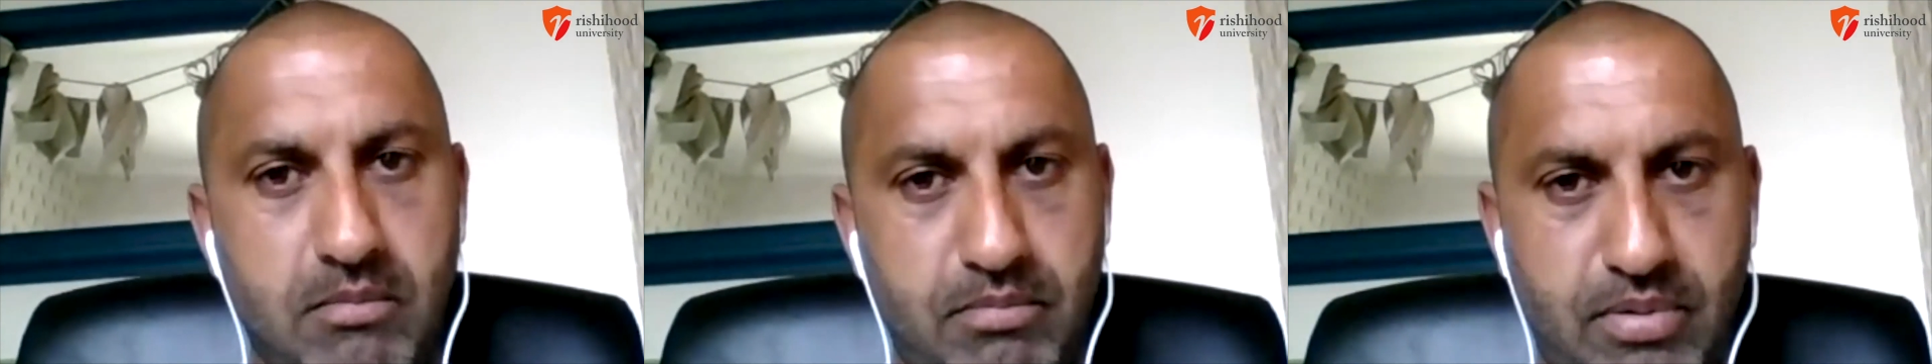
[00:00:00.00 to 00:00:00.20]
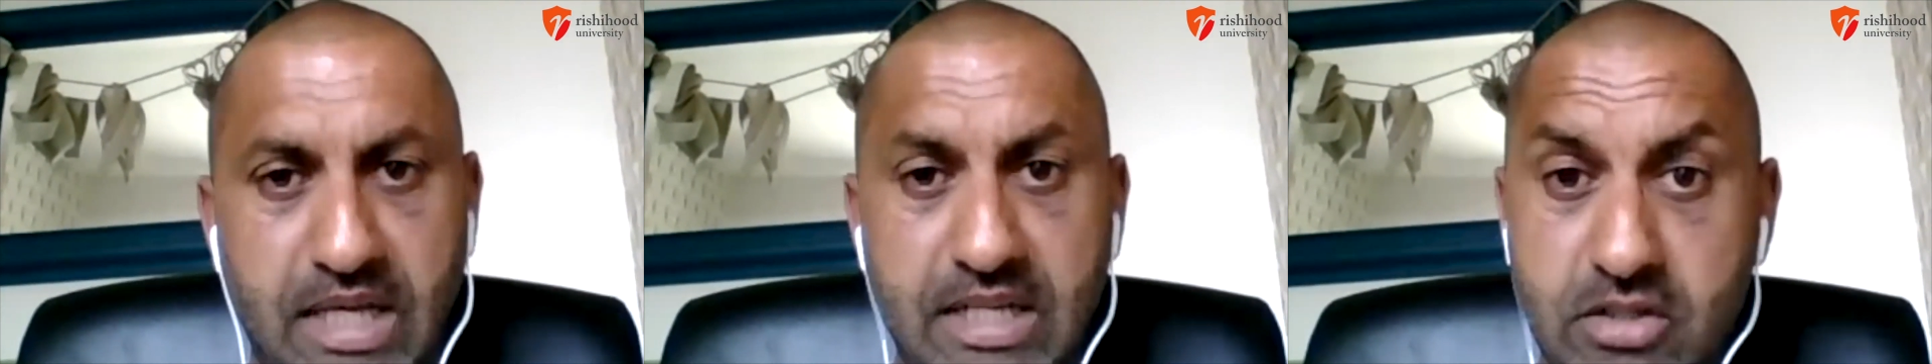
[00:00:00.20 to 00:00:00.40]

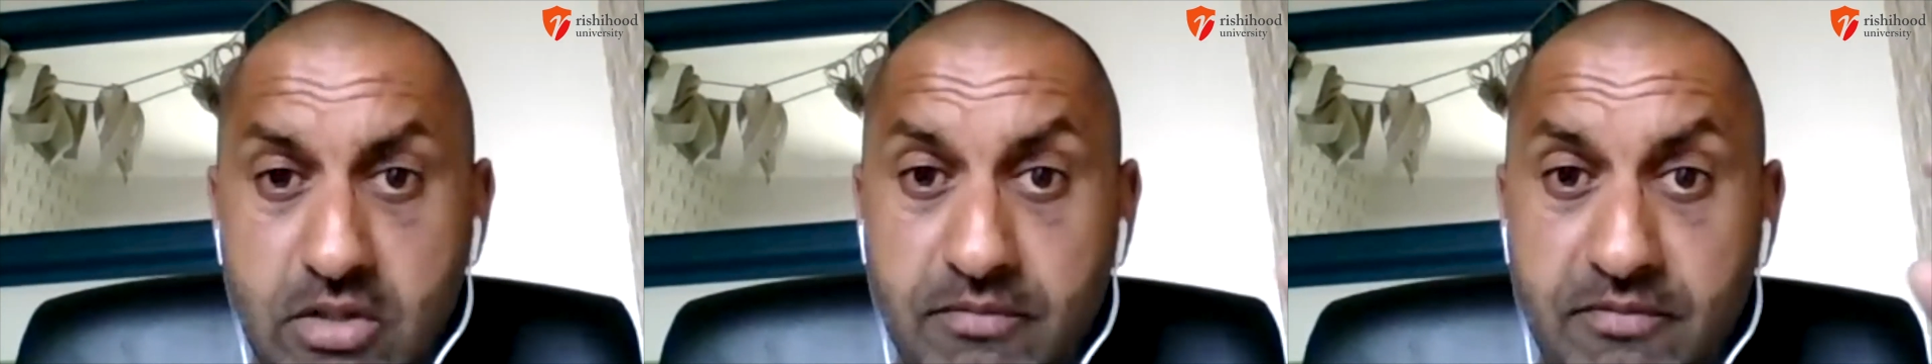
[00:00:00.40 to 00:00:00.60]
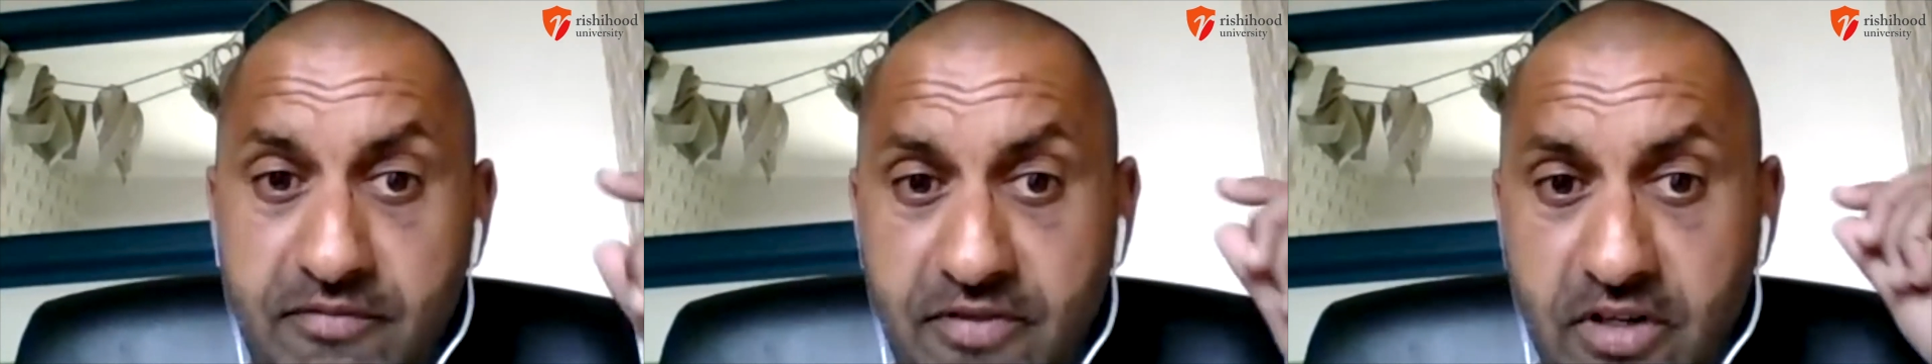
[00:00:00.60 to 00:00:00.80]
played
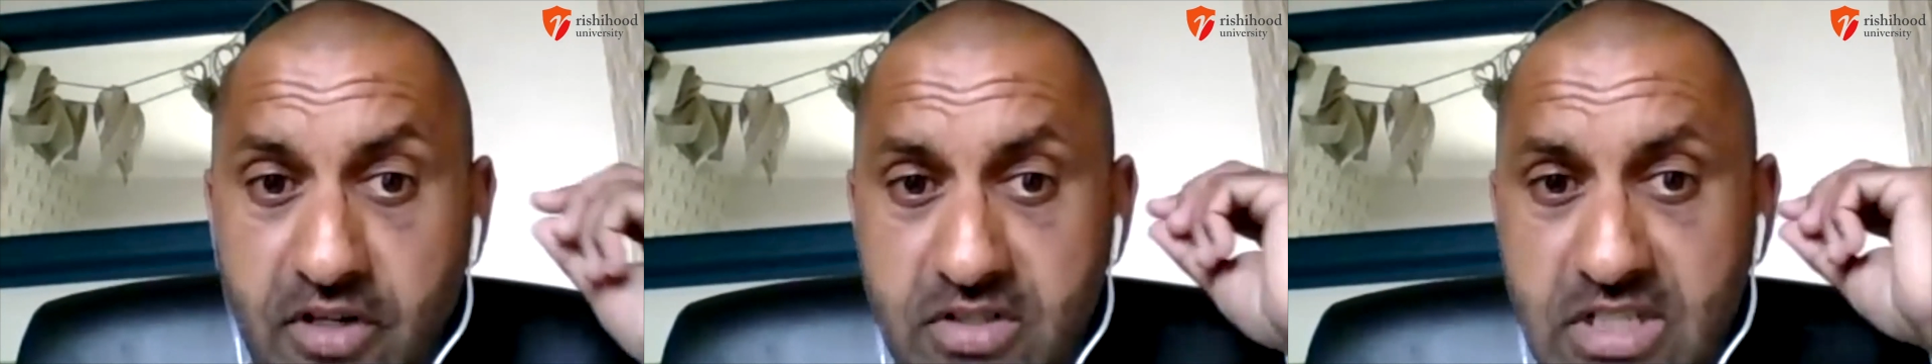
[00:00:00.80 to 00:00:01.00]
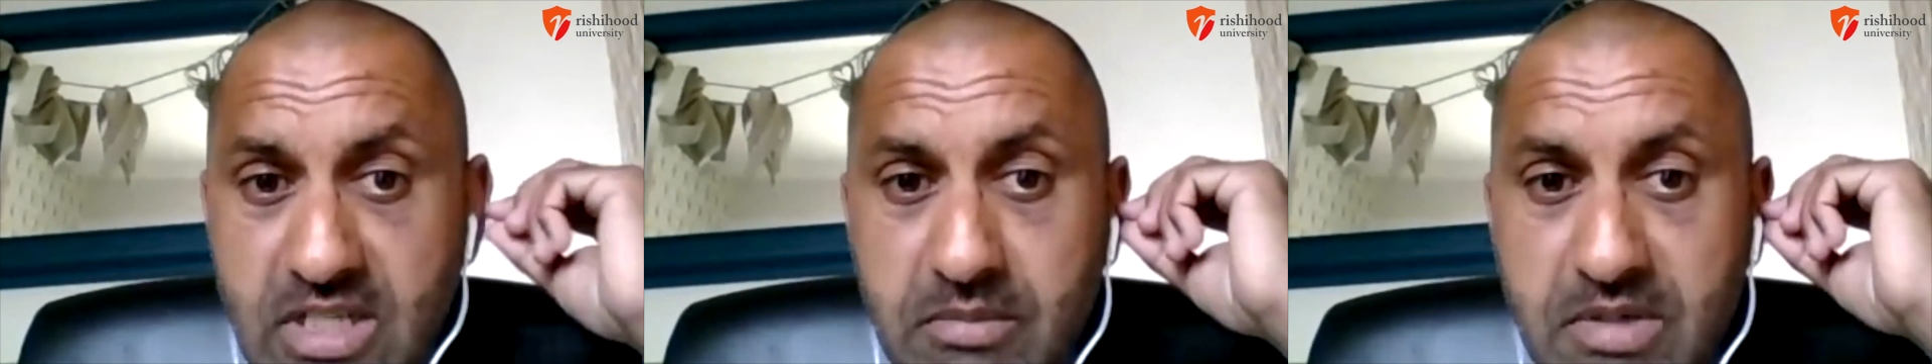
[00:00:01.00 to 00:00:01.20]
some
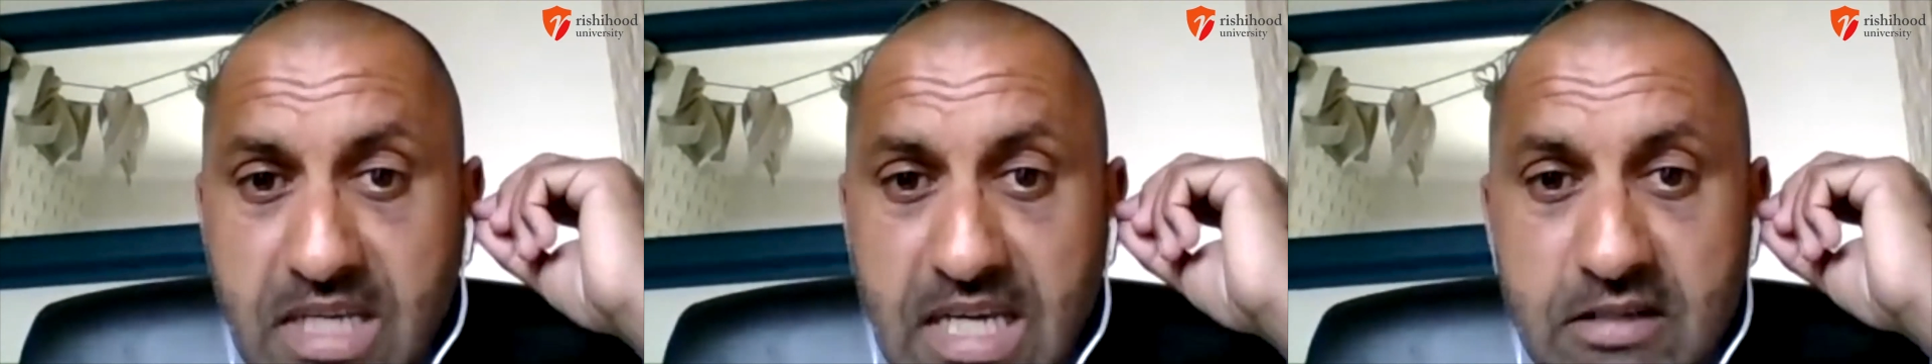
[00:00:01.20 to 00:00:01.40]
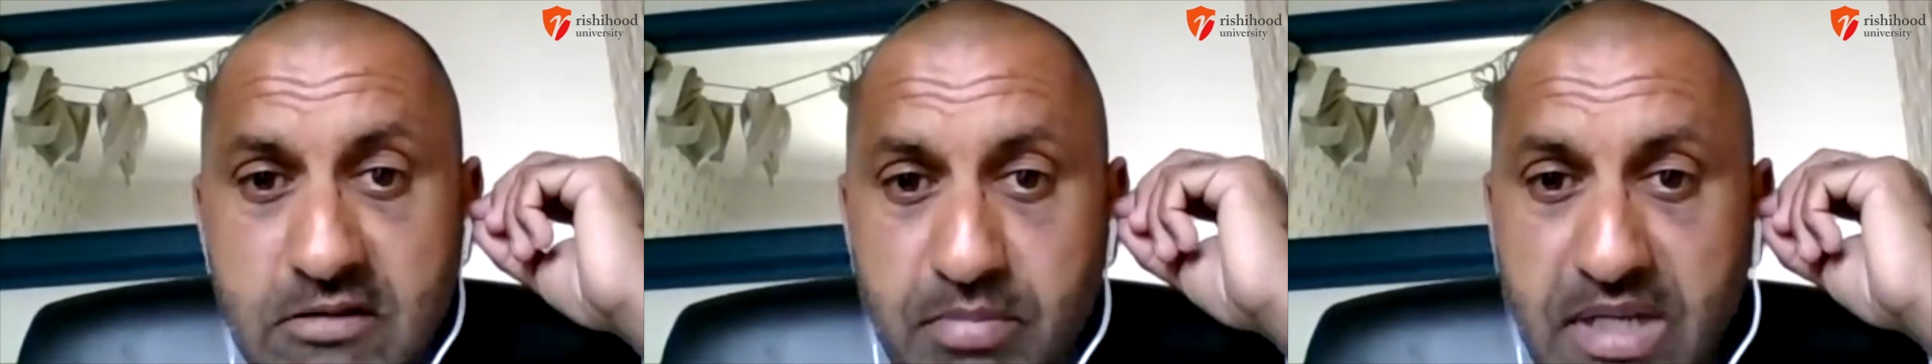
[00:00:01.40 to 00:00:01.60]
first team games,